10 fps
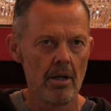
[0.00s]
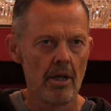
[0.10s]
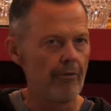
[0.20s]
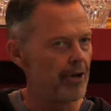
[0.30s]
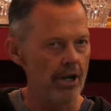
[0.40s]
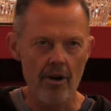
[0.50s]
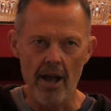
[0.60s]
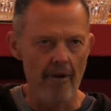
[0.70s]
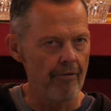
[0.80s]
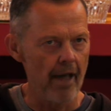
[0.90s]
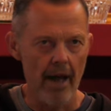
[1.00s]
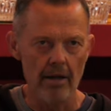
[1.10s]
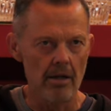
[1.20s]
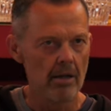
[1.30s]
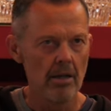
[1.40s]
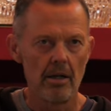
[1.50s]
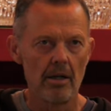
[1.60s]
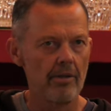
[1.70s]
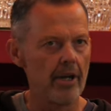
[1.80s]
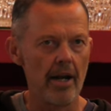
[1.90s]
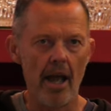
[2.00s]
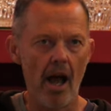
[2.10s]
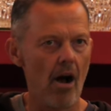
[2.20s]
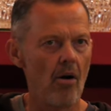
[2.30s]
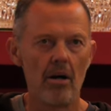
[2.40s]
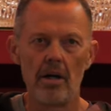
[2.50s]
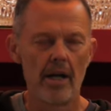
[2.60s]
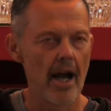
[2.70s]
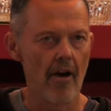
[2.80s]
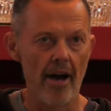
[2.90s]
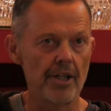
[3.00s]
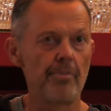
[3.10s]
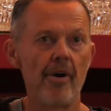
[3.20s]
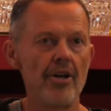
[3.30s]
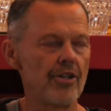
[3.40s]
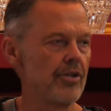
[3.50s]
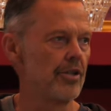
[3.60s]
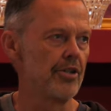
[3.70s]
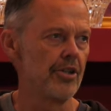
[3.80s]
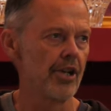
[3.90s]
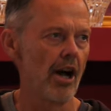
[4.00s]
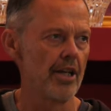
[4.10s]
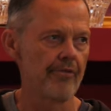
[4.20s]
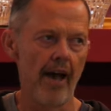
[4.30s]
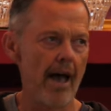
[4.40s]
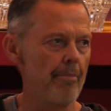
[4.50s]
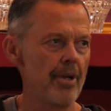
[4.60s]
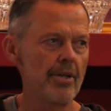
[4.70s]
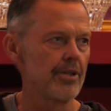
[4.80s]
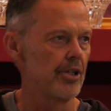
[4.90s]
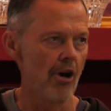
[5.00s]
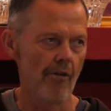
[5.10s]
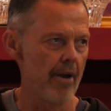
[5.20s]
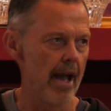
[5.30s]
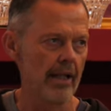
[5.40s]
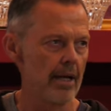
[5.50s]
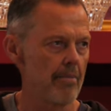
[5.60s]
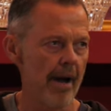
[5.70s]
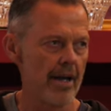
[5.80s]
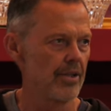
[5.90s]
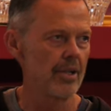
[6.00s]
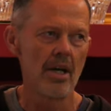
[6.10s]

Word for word: If we don't have that, then our, our aspirations and desires for happiness are not reality based,